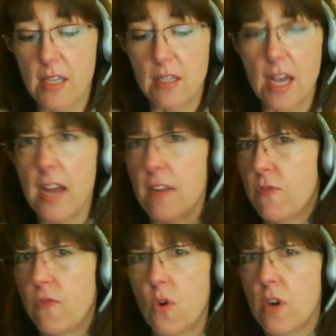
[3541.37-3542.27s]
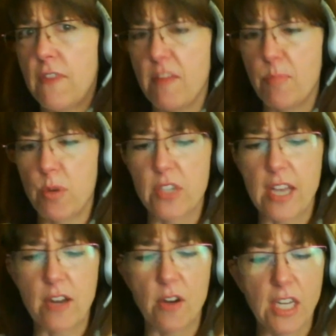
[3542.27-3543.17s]
got 4 or 5 books out
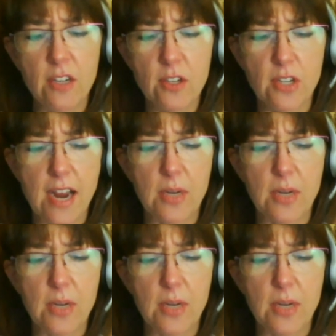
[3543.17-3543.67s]
on Kindle now.